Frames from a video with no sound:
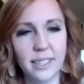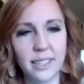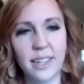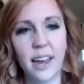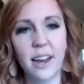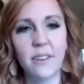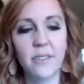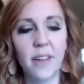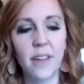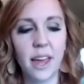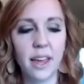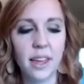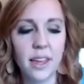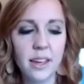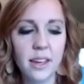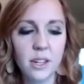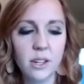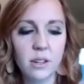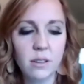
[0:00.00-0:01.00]
Instead of,
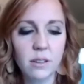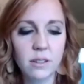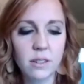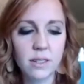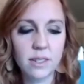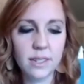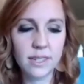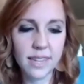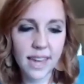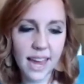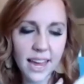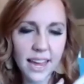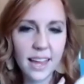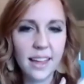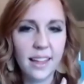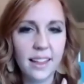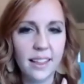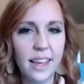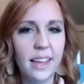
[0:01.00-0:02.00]
like,
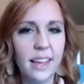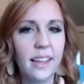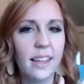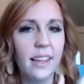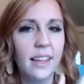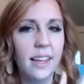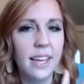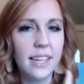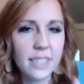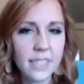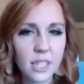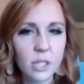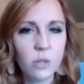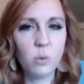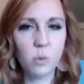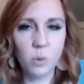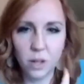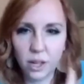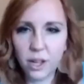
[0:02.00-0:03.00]
taking, like, is
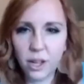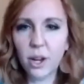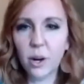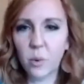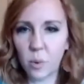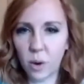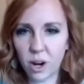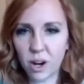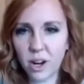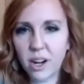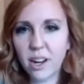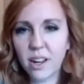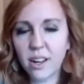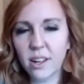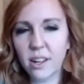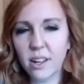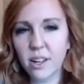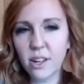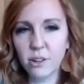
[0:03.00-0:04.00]
this really going to work?
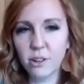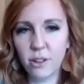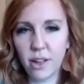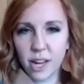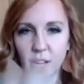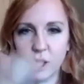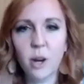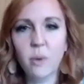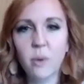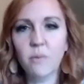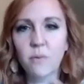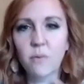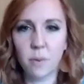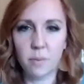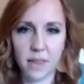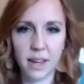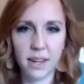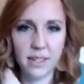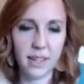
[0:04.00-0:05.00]
You, like, jump
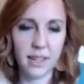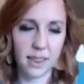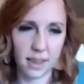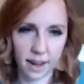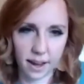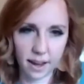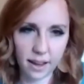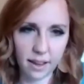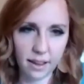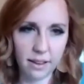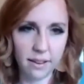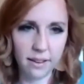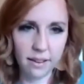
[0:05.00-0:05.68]
from thing to thing,